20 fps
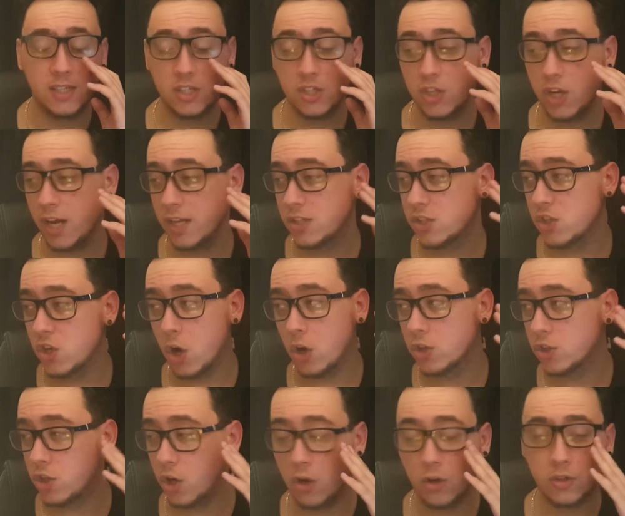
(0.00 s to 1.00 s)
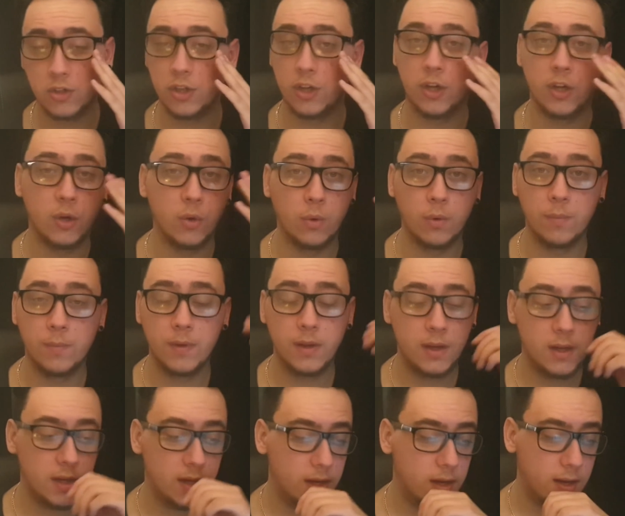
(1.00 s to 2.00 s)
It's not Doctor Who.
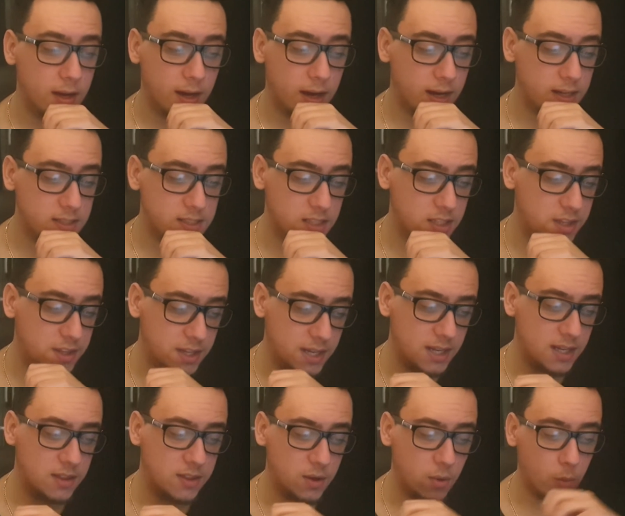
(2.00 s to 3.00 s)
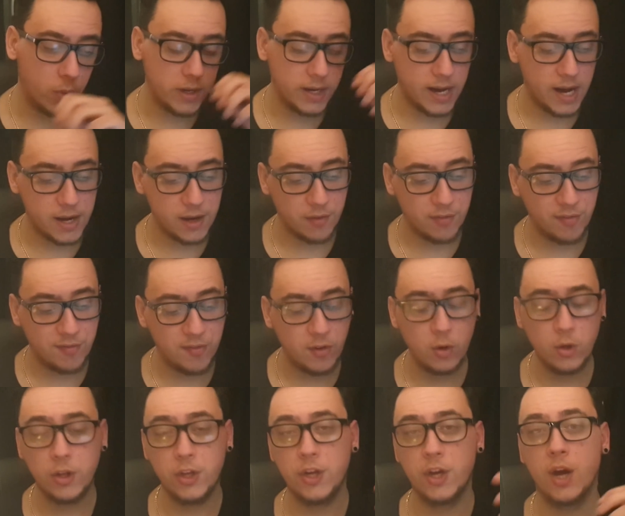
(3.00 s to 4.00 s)
And to think that we had a
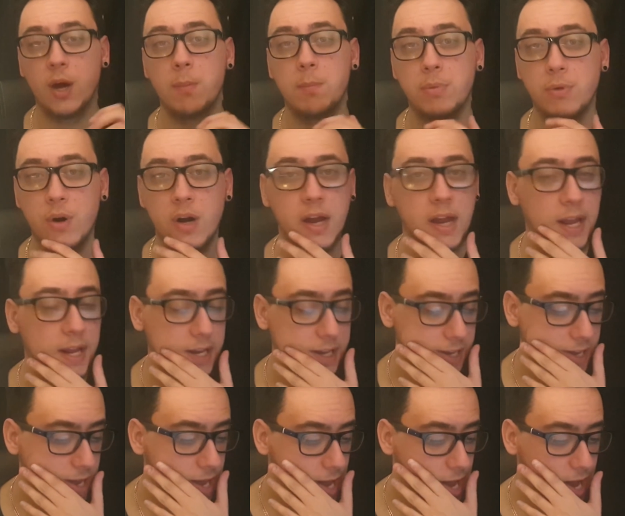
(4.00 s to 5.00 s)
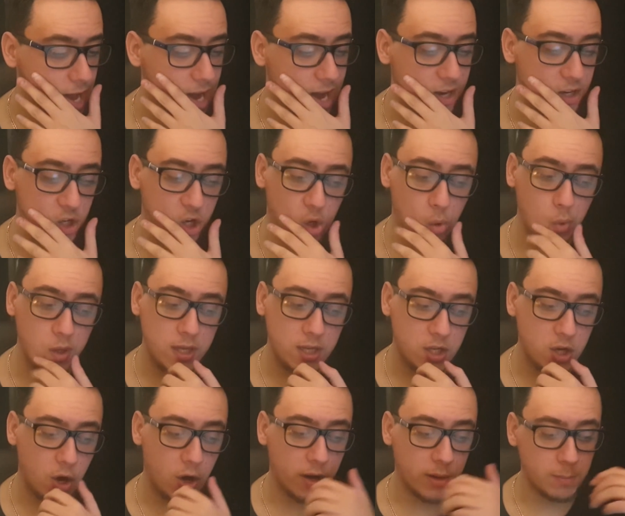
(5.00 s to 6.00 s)
full year break and all we
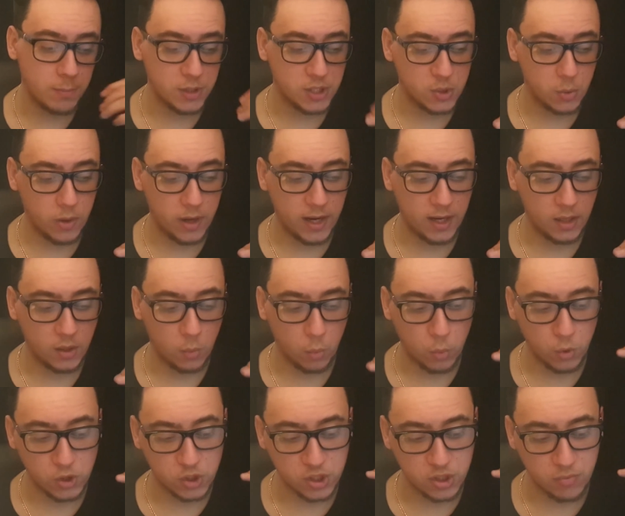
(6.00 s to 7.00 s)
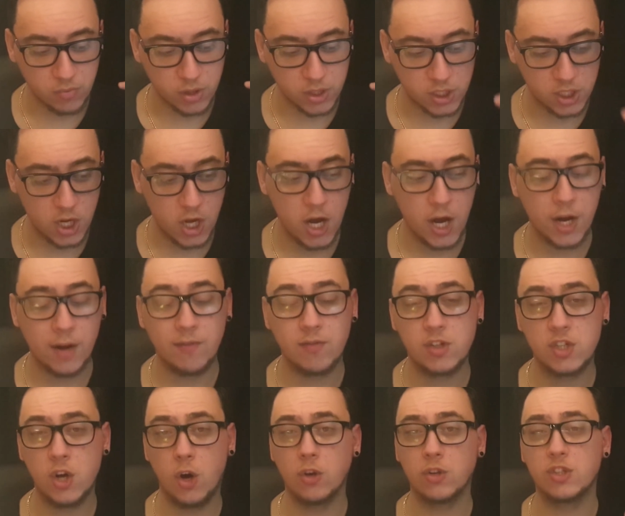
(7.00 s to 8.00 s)
got in between was The Return
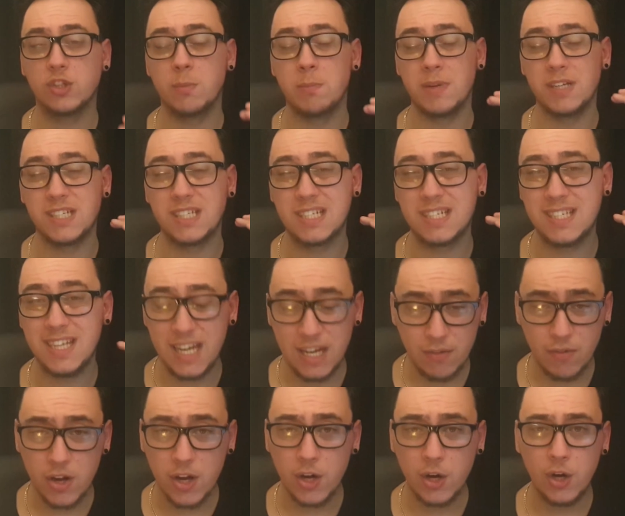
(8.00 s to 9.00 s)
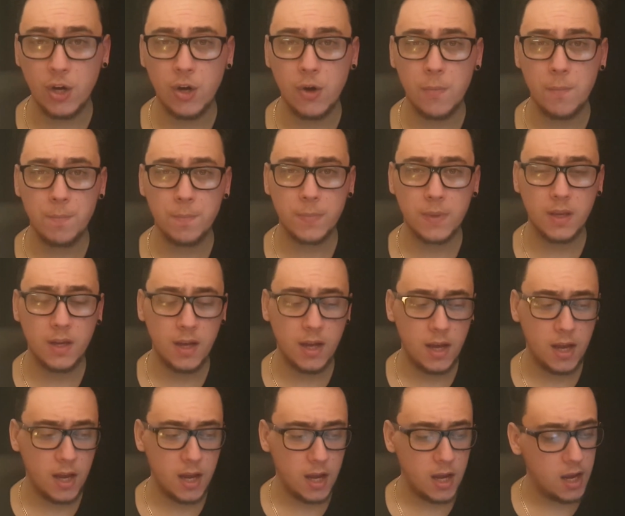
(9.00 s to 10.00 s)
of Dr. Mysterio.
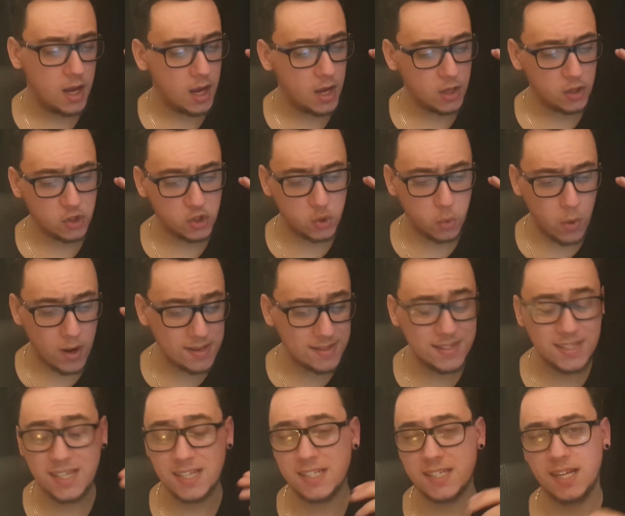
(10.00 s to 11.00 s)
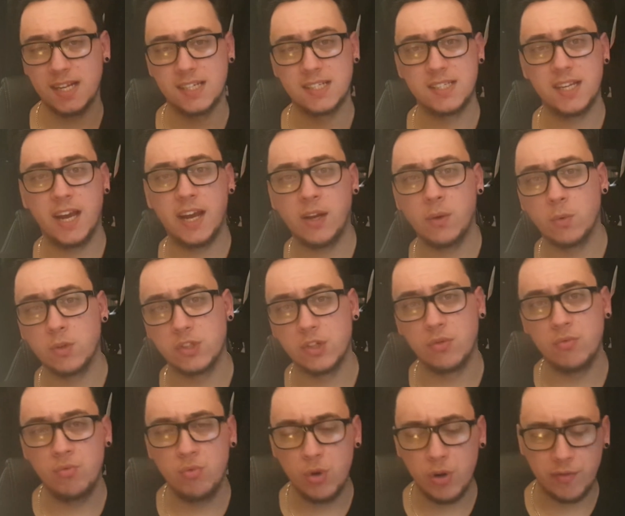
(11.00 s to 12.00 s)
2016 was a
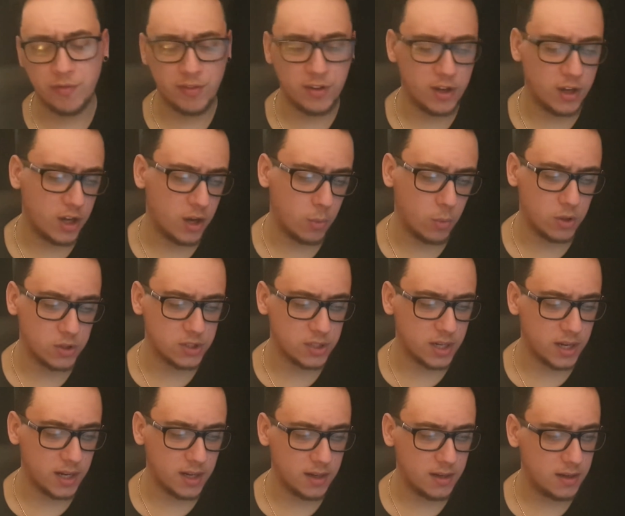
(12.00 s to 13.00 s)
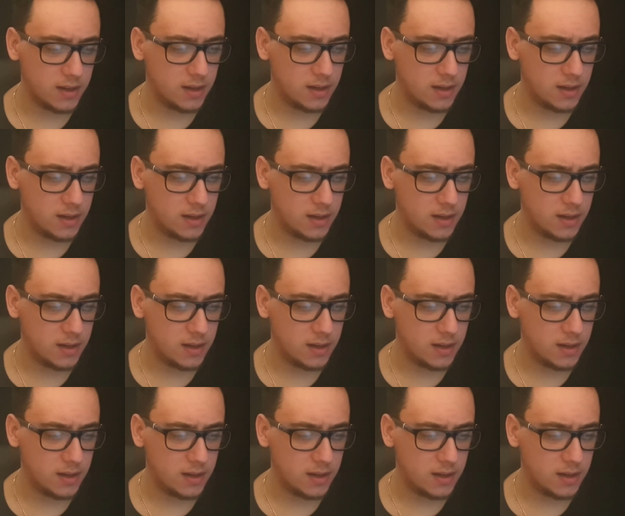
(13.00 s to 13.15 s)
rough year, wasn't it?